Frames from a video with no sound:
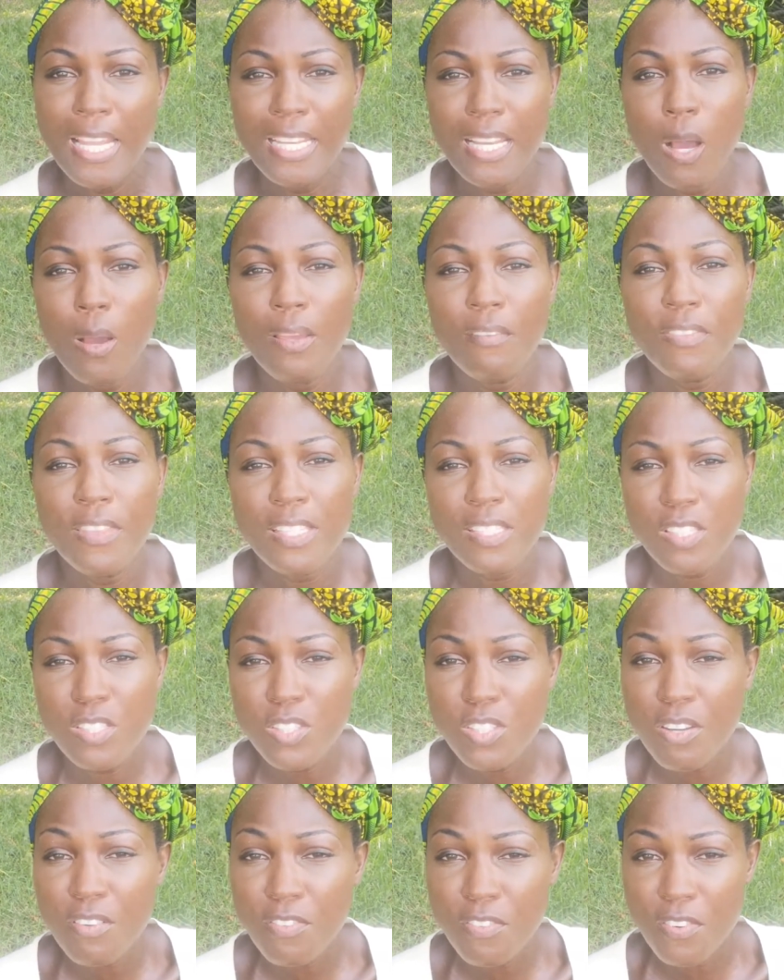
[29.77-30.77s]
Now, if this
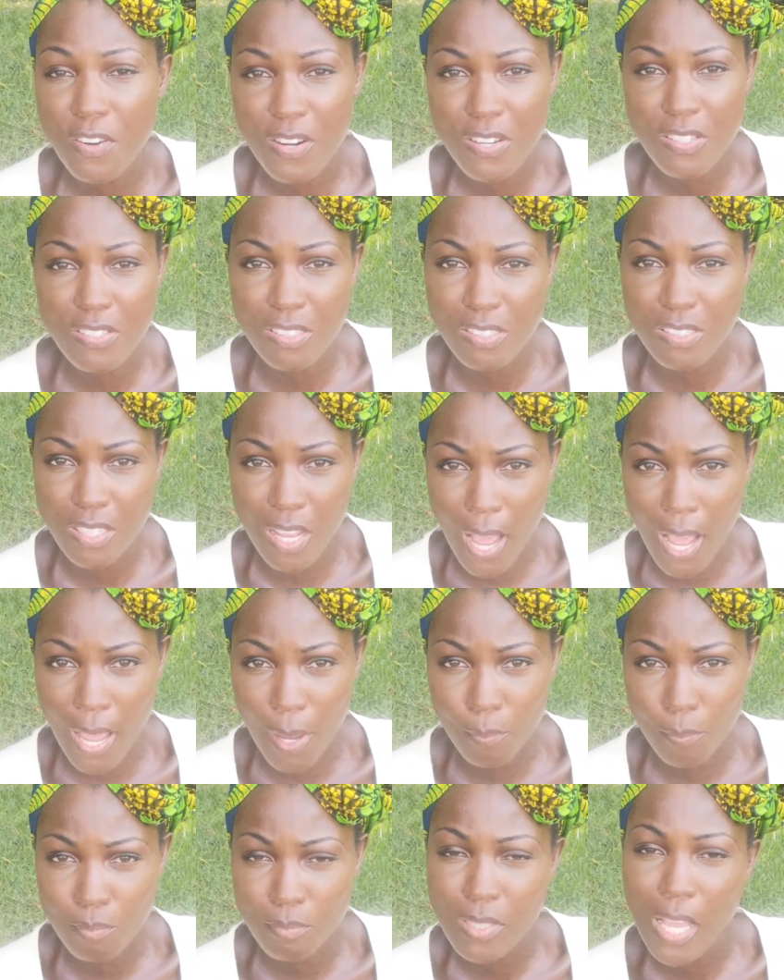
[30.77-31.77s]
is your first
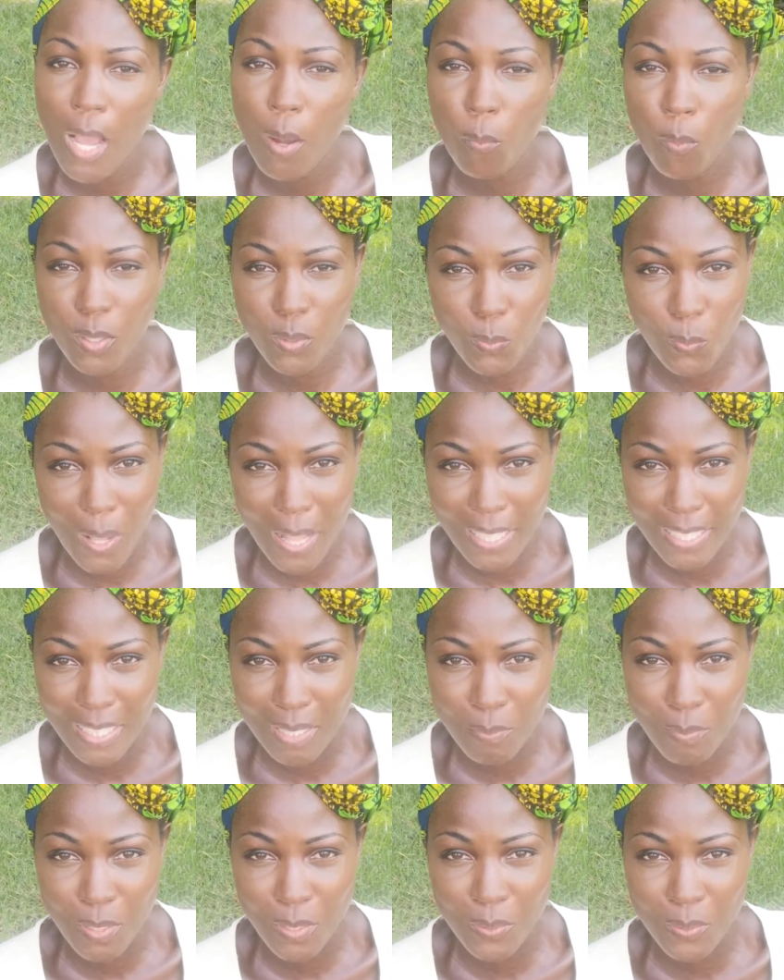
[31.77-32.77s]
time, I want to
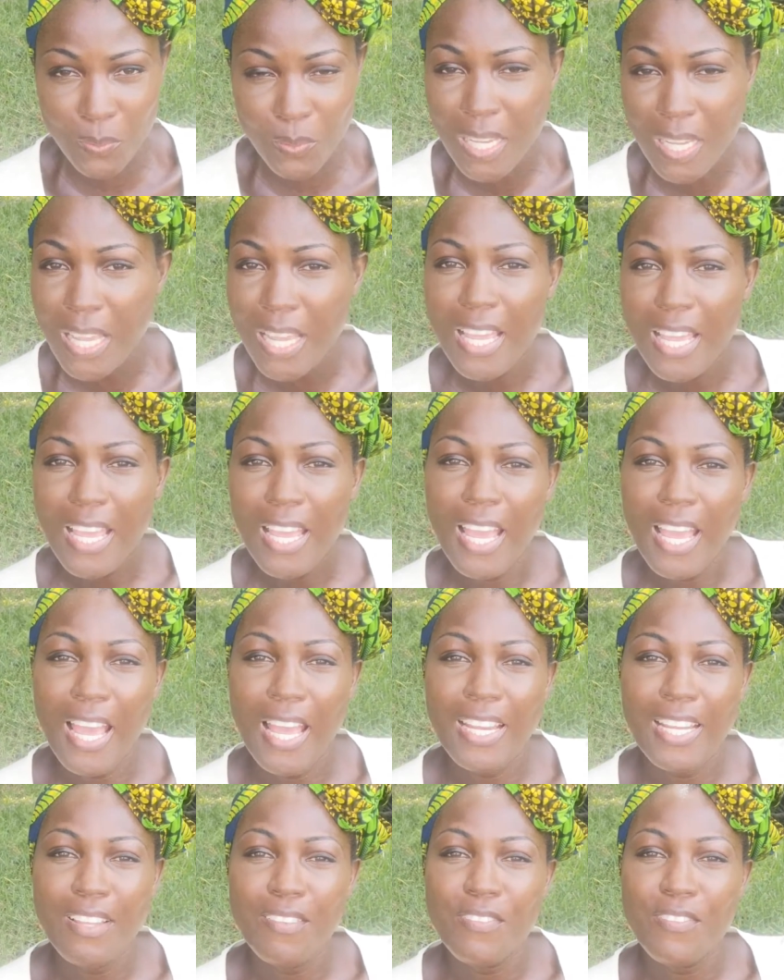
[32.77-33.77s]
welcome you,
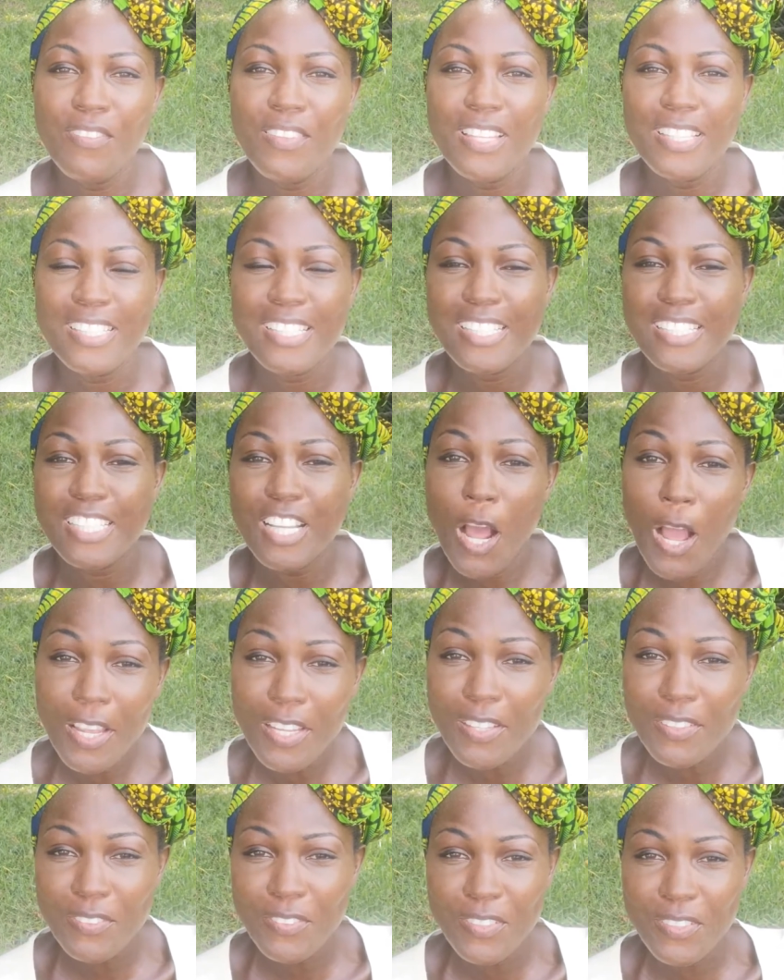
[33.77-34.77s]
and if this is not
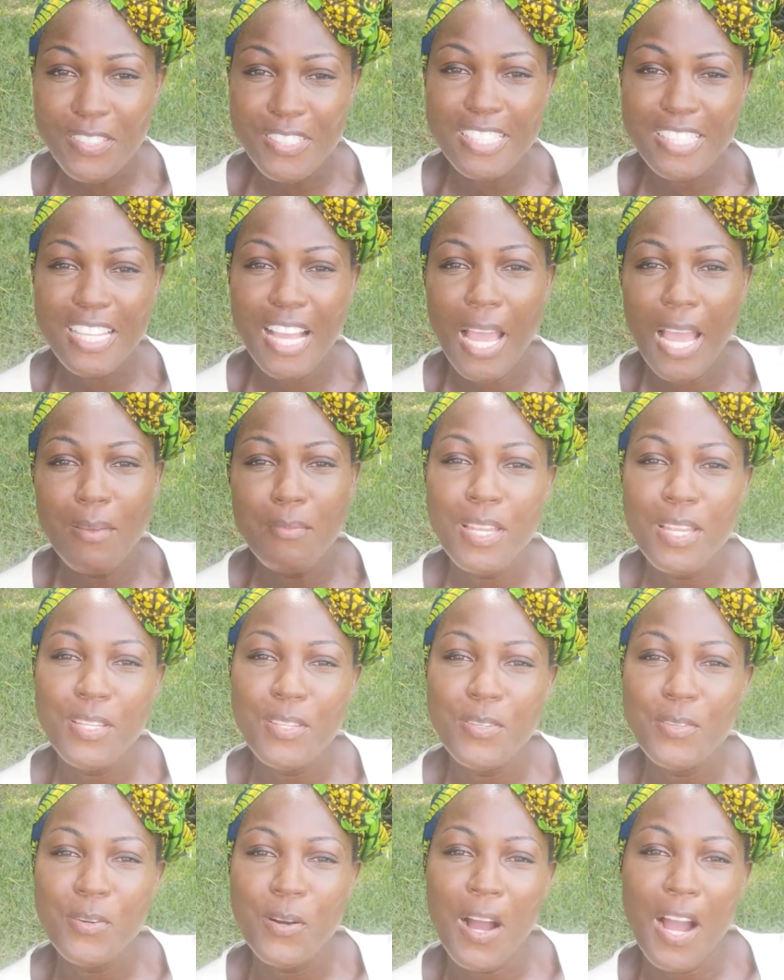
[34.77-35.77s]
your first time and
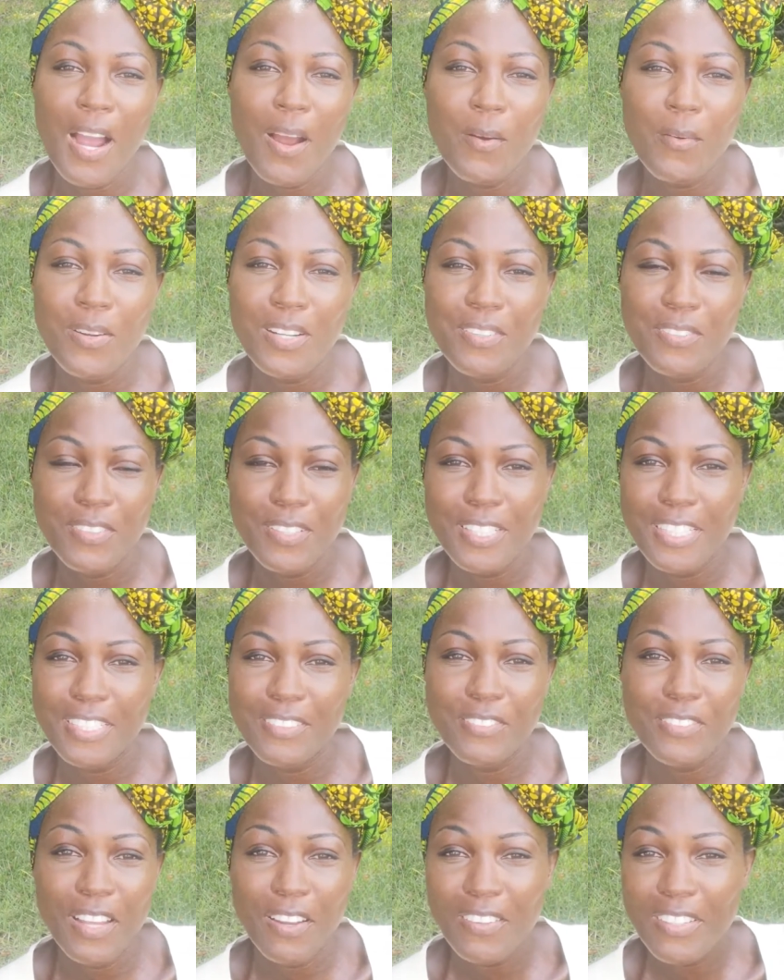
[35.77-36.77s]
you are one of our
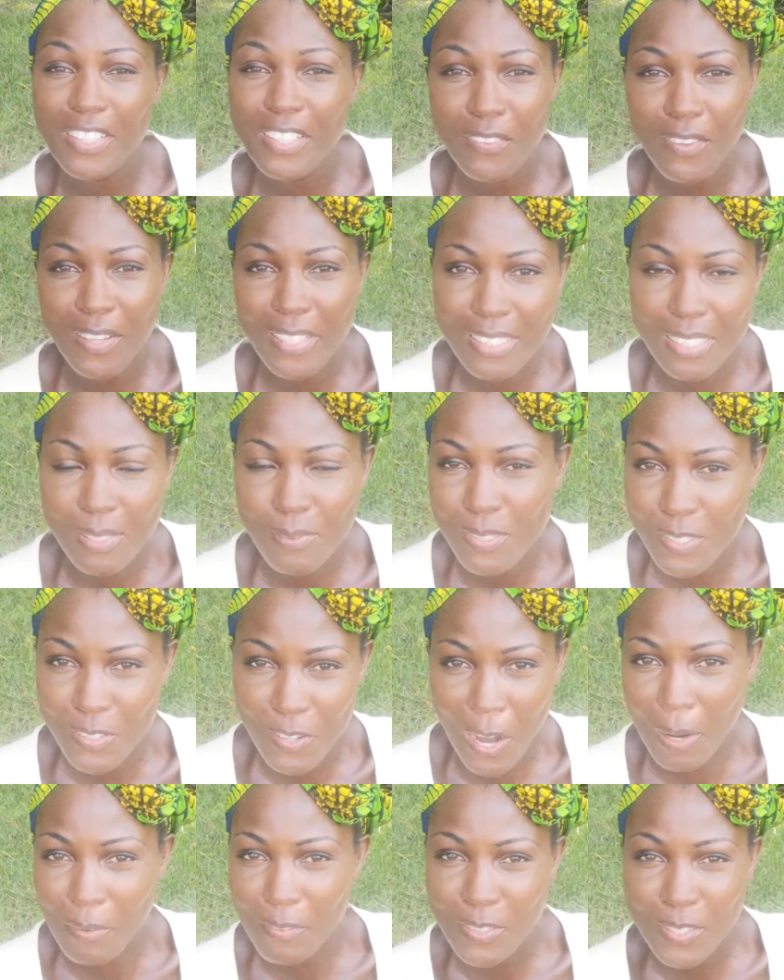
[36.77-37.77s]
very great
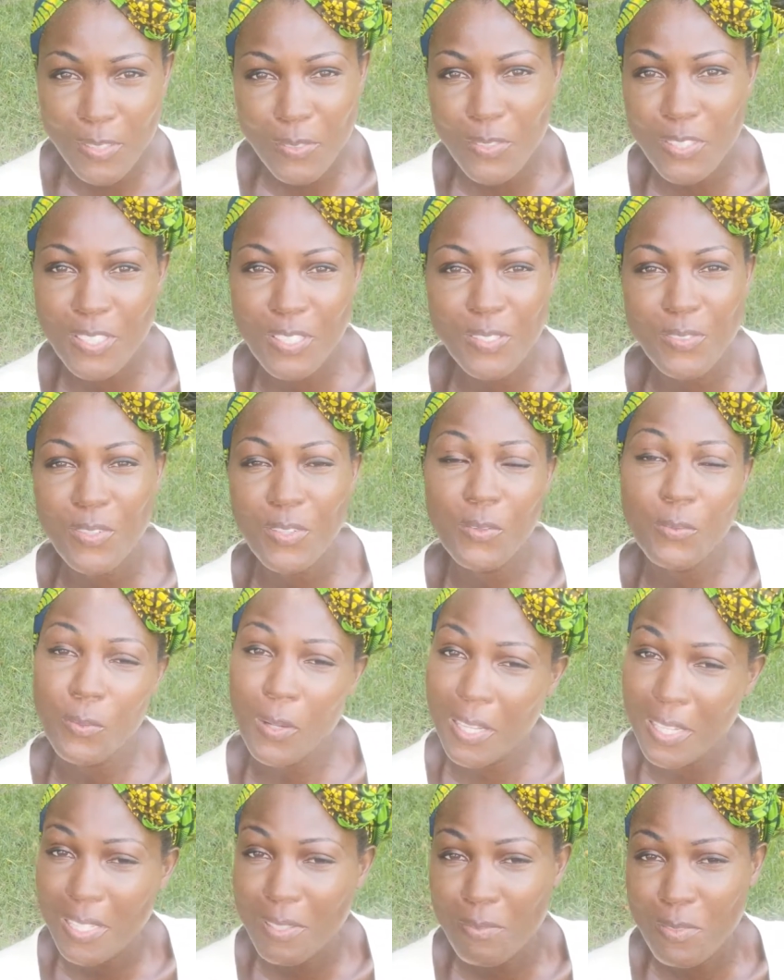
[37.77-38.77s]
subscribers, we just want to
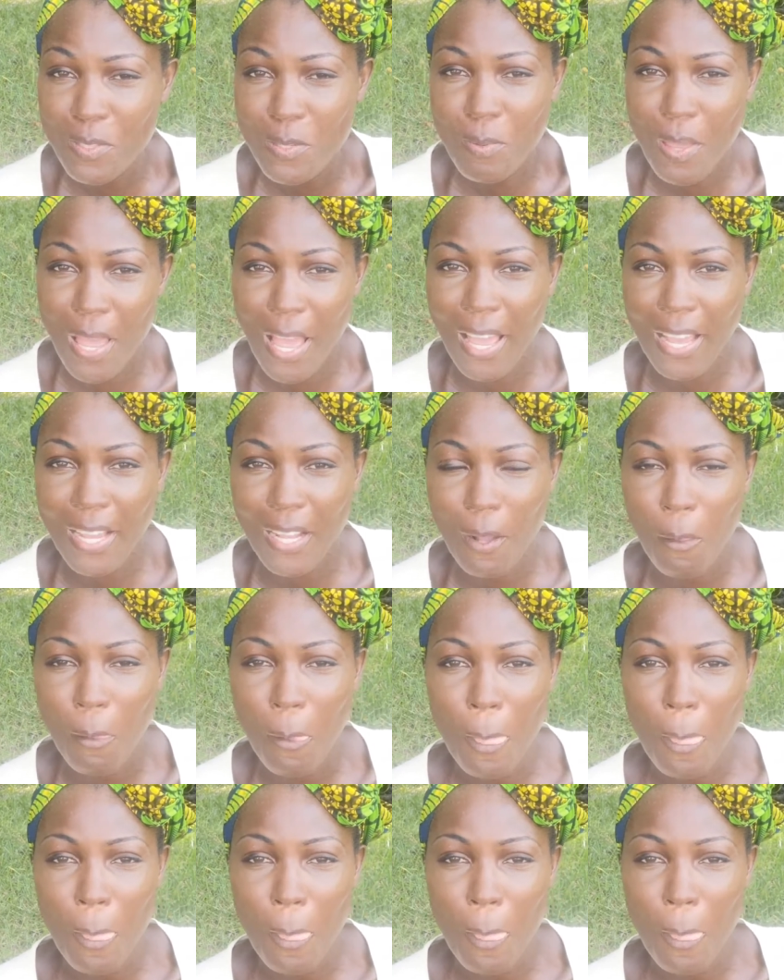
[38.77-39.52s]
welcome you back.